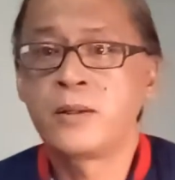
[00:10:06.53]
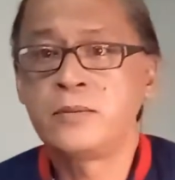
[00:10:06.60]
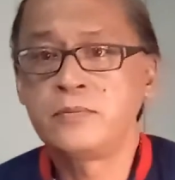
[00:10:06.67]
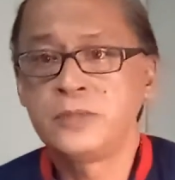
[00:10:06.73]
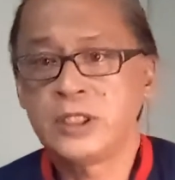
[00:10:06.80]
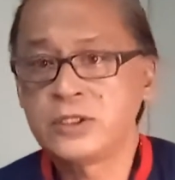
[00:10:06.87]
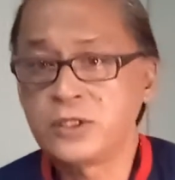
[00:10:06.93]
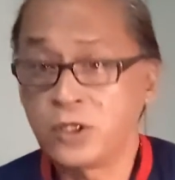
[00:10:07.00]

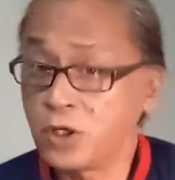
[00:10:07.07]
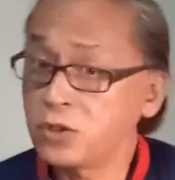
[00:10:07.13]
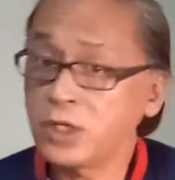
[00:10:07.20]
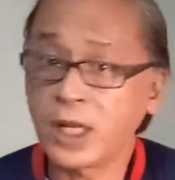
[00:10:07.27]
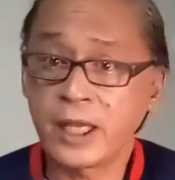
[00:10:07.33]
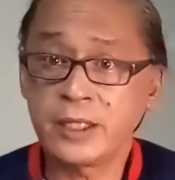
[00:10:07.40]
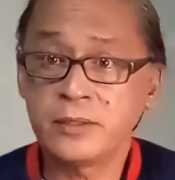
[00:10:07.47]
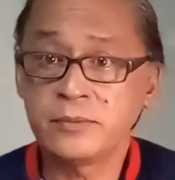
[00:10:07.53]
Let's turn on the
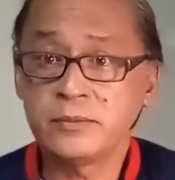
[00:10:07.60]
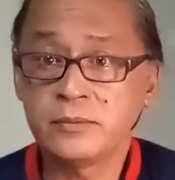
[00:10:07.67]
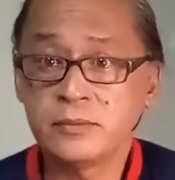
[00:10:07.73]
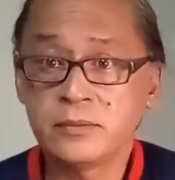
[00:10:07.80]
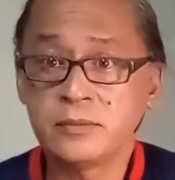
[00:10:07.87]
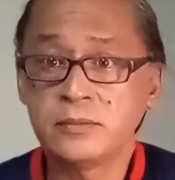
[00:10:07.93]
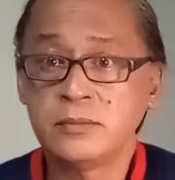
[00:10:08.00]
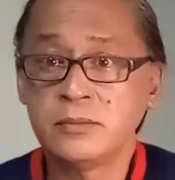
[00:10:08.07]
light
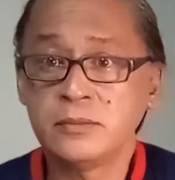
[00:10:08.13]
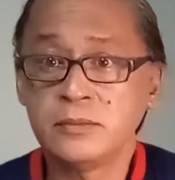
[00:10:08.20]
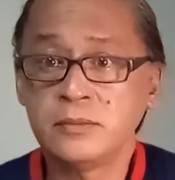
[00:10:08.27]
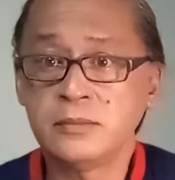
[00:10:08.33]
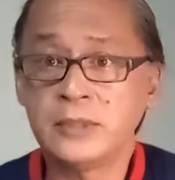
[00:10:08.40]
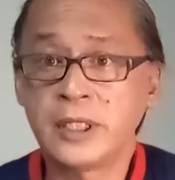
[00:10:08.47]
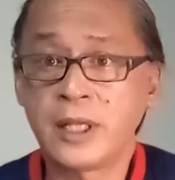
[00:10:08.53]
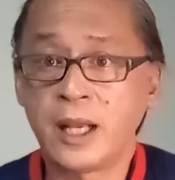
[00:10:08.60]

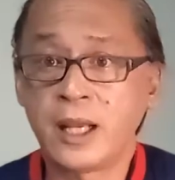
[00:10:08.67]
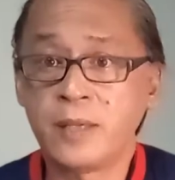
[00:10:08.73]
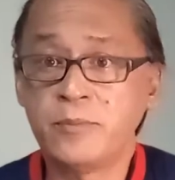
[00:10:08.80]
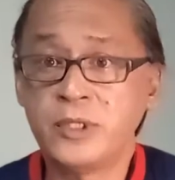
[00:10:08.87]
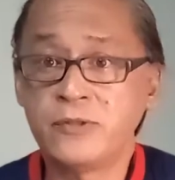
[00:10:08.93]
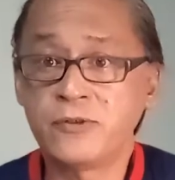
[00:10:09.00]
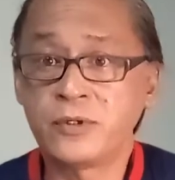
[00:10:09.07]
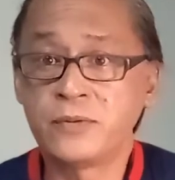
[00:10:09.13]
and I'm
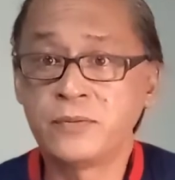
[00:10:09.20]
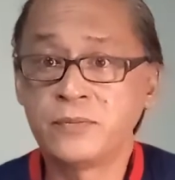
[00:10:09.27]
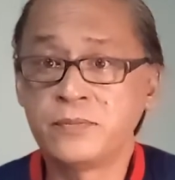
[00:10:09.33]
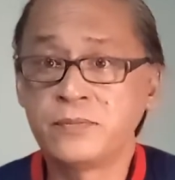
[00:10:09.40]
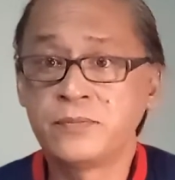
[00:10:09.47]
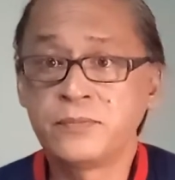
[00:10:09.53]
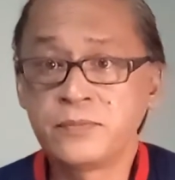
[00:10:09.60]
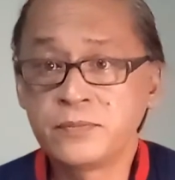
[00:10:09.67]

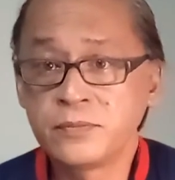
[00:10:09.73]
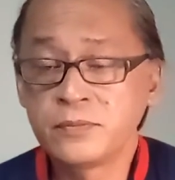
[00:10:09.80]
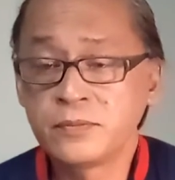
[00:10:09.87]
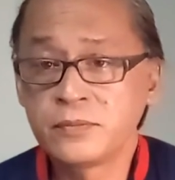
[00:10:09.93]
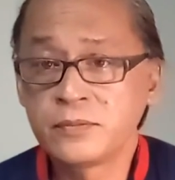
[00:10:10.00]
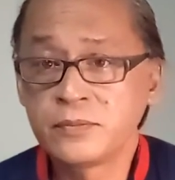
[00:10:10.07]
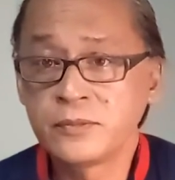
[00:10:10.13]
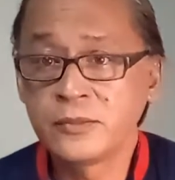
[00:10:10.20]
different.
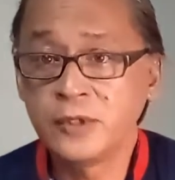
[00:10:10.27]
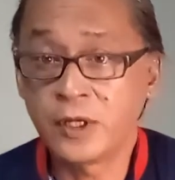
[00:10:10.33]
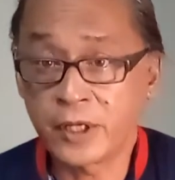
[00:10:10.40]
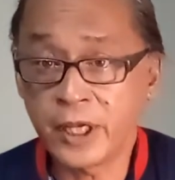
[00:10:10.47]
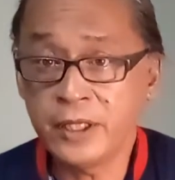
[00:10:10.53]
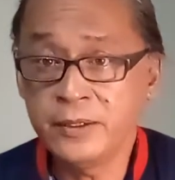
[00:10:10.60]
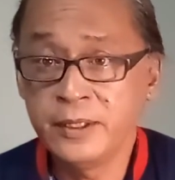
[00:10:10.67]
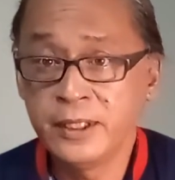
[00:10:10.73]

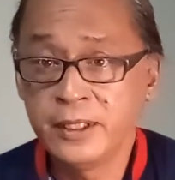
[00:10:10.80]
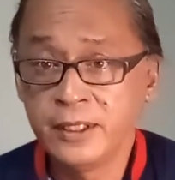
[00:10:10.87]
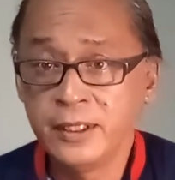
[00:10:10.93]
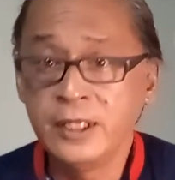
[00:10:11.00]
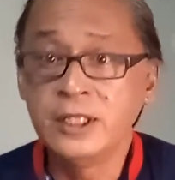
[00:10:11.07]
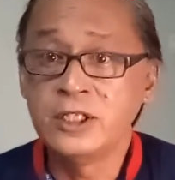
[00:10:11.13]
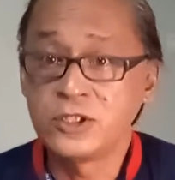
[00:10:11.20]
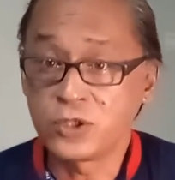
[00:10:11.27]
Okay?
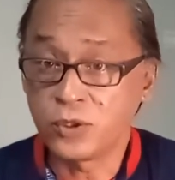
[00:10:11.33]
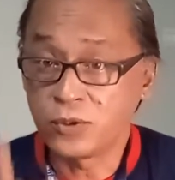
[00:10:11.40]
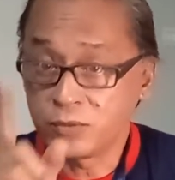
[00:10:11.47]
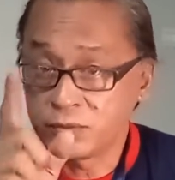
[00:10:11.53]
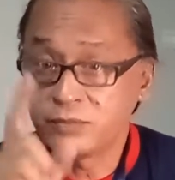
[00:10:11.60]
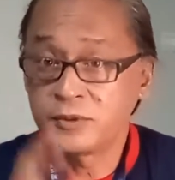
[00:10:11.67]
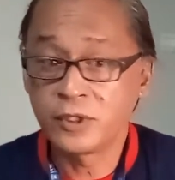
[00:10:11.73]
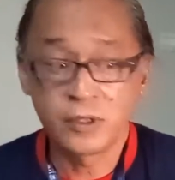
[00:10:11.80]
So,
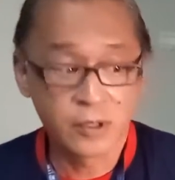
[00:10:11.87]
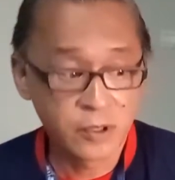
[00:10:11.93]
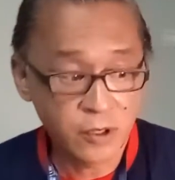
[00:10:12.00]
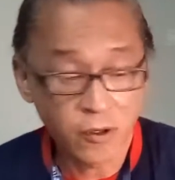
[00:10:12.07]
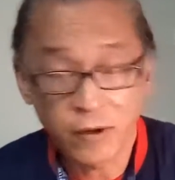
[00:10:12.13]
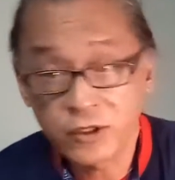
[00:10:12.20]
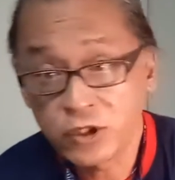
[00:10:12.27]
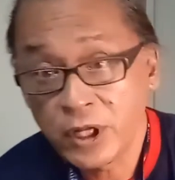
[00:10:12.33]

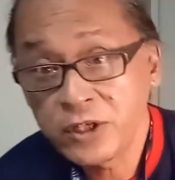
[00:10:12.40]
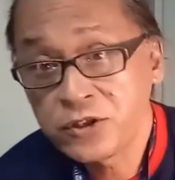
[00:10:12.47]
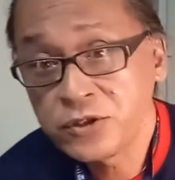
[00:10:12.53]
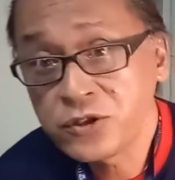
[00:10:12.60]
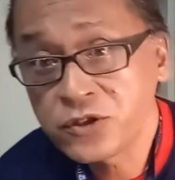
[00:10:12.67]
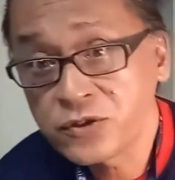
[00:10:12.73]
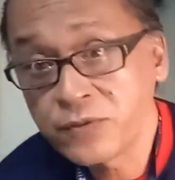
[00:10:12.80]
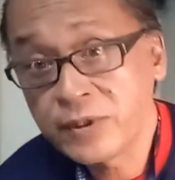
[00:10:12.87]

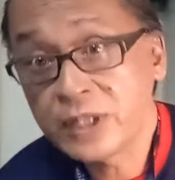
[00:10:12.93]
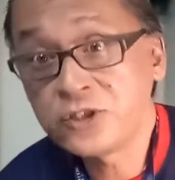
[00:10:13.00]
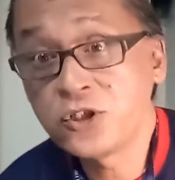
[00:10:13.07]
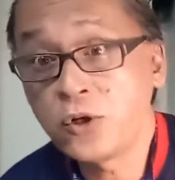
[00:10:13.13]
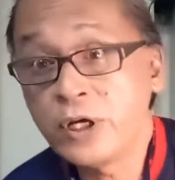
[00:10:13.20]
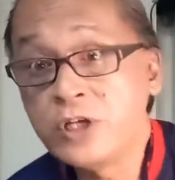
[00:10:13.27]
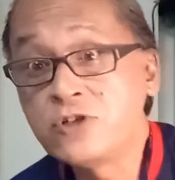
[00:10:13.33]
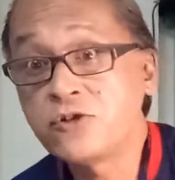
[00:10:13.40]
congratulations. That's your
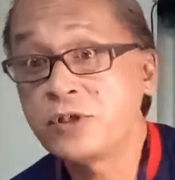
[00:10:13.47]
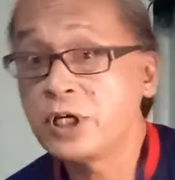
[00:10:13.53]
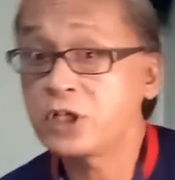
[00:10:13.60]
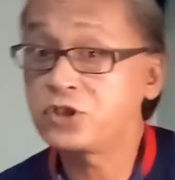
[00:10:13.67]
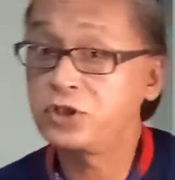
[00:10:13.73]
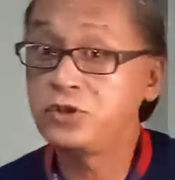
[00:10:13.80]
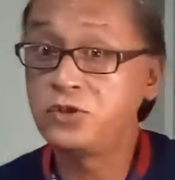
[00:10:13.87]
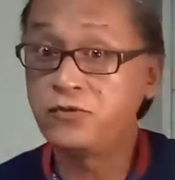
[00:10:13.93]

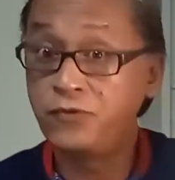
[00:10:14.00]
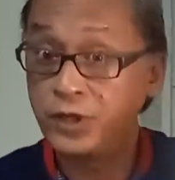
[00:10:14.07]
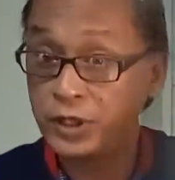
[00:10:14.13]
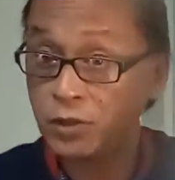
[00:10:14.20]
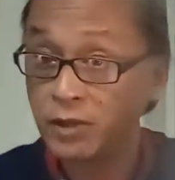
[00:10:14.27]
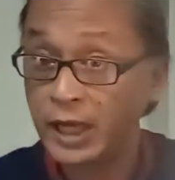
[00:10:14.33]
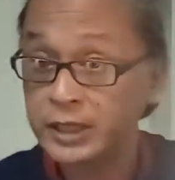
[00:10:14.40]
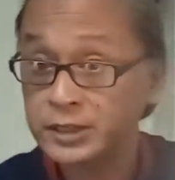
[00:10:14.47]
introduction to video
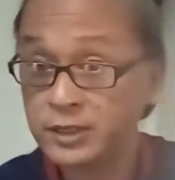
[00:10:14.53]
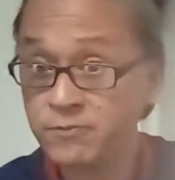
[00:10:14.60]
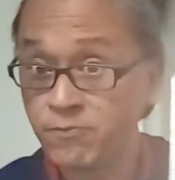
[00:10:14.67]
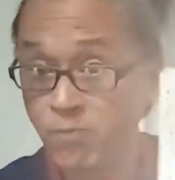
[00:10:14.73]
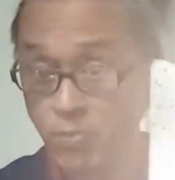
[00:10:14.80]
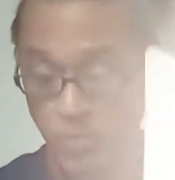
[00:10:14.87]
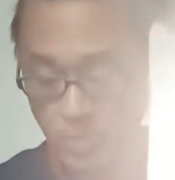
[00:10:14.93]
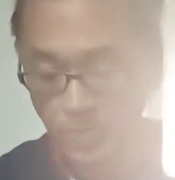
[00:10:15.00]
lighting.
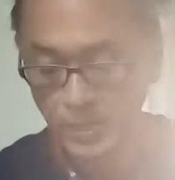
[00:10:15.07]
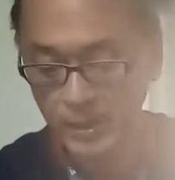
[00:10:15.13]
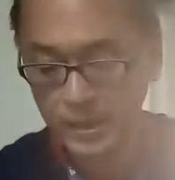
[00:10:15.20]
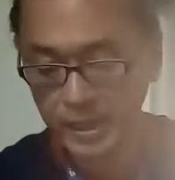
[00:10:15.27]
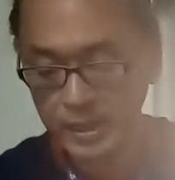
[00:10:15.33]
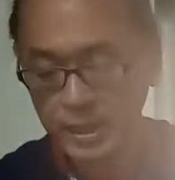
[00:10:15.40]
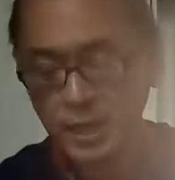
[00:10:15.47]
Okay?